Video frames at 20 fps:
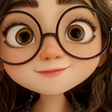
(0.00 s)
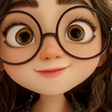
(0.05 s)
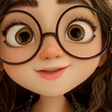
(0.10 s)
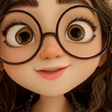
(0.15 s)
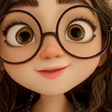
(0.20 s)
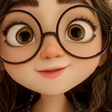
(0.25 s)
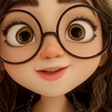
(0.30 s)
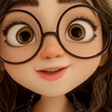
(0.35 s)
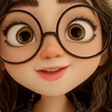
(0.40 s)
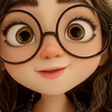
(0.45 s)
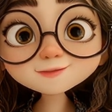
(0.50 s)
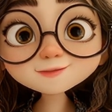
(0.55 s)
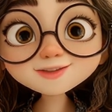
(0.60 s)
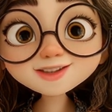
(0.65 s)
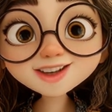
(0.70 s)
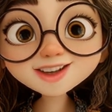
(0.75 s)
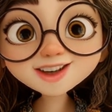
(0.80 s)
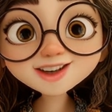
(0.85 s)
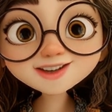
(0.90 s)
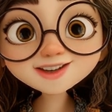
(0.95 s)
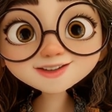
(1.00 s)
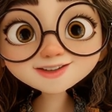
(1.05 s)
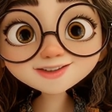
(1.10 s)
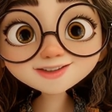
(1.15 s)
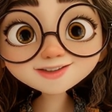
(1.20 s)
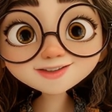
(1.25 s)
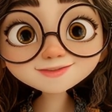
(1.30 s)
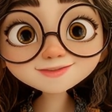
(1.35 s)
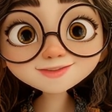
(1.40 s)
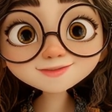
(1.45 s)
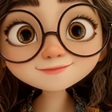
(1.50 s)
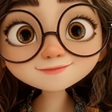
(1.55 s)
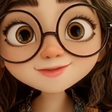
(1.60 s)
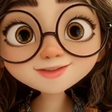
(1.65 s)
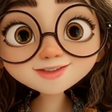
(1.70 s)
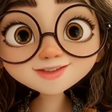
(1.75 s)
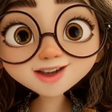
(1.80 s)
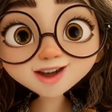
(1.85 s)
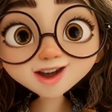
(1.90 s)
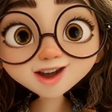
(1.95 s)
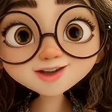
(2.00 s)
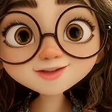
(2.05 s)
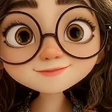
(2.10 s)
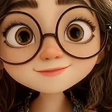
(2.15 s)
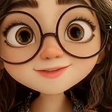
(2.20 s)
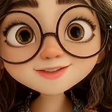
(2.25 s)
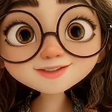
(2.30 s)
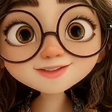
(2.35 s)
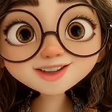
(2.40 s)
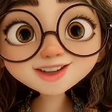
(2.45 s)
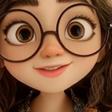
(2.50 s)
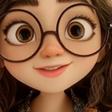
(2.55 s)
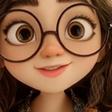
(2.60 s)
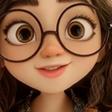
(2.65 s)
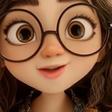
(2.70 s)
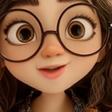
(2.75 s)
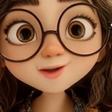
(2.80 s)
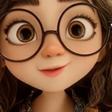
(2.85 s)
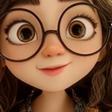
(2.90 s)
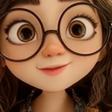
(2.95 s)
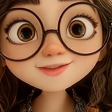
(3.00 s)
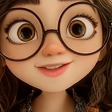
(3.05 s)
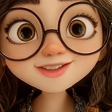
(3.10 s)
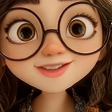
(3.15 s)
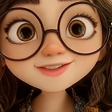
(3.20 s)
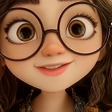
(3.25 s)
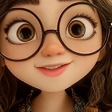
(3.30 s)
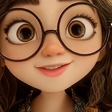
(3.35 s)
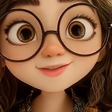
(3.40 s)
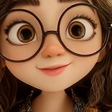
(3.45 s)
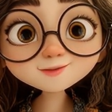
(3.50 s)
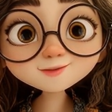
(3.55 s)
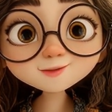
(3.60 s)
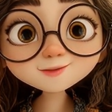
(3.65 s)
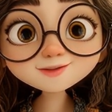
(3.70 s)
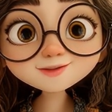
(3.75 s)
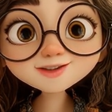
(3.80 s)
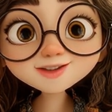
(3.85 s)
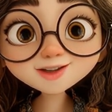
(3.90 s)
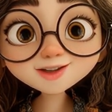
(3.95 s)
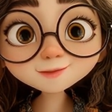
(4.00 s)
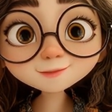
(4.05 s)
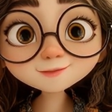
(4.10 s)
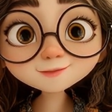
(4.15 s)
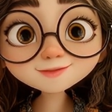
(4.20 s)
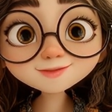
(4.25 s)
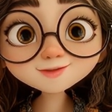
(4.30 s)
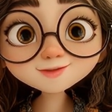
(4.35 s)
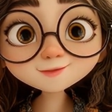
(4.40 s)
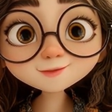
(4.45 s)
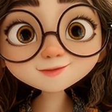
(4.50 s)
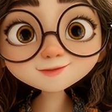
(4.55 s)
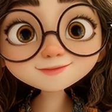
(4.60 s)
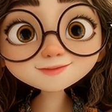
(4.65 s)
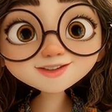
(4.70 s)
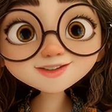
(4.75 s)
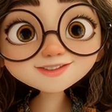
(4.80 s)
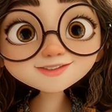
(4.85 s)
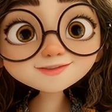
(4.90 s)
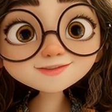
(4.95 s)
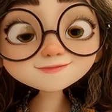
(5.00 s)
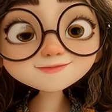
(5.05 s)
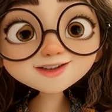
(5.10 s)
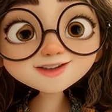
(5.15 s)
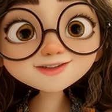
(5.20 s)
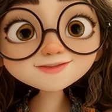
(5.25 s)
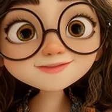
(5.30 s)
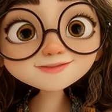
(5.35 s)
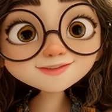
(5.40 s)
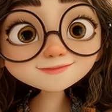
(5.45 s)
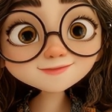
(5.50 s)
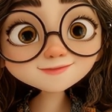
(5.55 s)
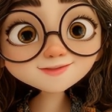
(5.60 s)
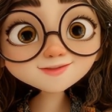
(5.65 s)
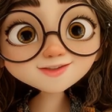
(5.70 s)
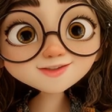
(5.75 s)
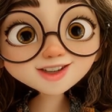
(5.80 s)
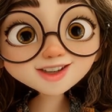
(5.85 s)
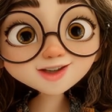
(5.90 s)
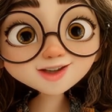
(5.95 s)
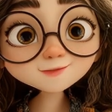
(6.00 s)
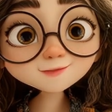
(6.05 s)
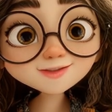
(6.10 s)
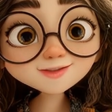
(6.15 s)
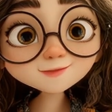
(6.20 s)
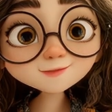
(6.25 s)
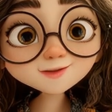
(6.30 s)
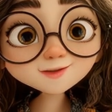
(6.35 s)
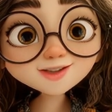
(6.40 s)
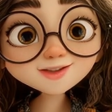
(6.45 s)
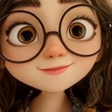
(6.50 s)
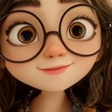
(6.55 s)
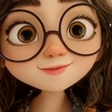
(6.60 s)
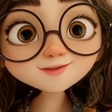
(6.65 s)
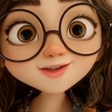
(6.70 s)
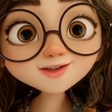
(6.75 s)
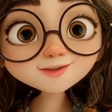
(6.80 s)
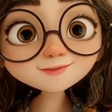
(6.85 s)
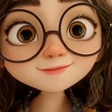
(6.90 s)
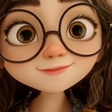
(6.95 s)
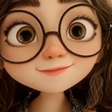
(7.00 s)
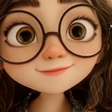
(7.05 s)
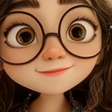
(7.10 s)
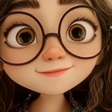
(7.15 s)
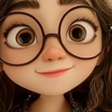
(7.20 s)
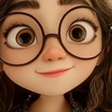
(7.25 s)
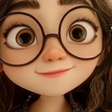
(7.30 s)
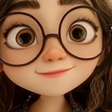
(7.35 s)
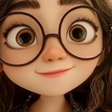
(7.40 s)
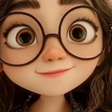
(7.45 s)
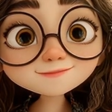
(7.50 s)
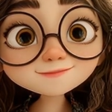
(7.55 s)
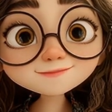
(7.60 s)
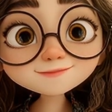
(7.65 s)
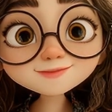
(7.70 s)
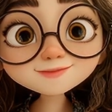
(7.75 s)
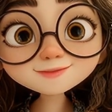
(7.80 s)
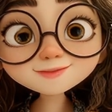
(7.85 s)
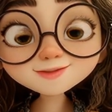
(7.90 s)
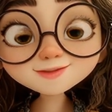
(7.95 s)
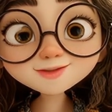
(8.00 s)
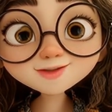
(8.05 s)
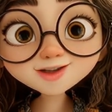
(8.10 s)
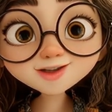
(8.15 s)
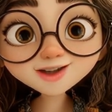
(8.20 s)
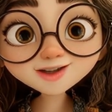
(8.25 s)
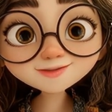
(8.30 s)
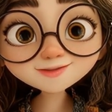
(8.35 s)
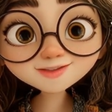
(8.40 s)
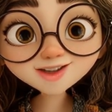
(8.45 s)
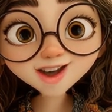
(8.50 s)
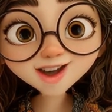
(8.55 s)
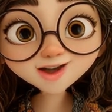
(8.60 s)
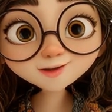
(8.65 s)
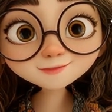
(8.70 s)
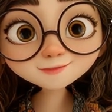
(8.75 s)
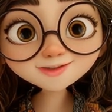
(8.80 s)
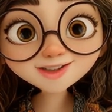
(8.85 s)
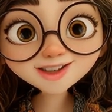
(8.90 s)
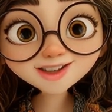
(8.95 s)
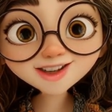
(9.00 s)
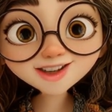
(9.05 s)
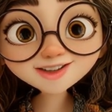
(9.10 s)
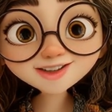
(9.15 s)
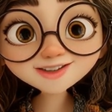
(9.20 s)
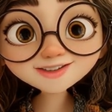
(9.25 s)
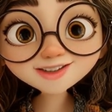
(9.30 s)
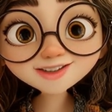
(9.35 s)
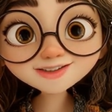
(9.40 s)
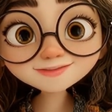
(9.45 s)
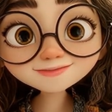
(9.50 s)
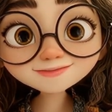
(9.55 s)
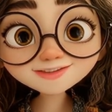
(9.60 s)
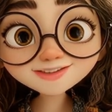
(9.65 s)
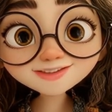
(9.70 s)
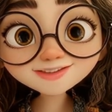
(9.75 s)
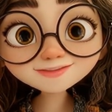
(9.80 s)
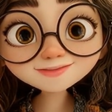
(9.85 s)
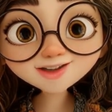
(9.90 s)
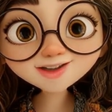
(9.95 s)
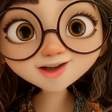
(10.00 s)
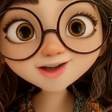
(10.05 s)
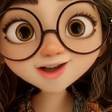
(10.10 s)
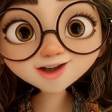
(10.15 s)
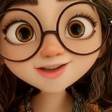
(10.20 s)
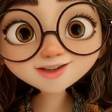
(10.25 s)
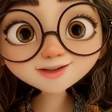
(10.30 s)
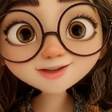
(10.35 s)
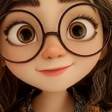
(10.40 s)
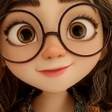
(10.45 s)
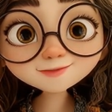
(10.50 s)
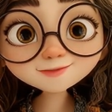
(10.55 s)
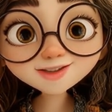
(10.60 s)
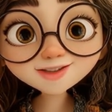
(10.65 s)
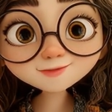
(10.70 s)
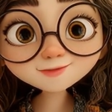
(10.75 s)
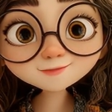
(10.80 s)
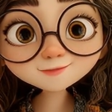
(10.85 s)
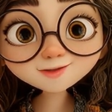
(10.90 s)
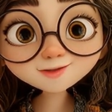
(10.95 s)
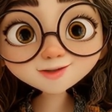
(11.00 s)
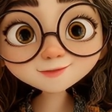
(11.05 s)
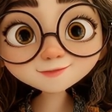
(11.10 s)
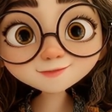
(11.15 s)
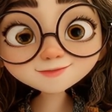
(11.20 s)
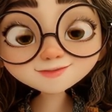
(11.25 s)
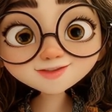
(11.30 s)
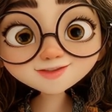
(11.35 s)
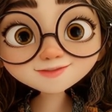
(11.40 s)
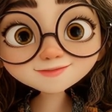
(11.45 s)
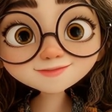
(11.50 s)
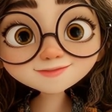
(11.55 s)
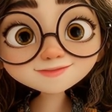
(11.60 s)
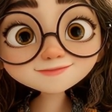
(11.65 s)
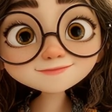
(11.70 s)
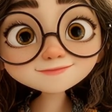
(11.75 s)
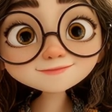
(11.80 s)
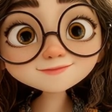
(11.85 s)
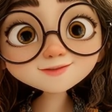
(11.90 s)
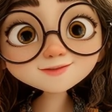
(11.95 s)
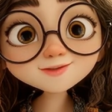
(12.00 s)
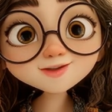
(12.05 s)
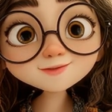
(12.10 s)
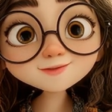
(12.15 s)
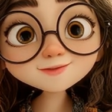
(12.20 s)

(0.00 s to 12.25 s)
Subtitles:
so what does this all mean for you? It means you can go from feeling kind of unsure and frustrated with AI to feeling confident and totally in control with a tool that is finally genuinely working for you.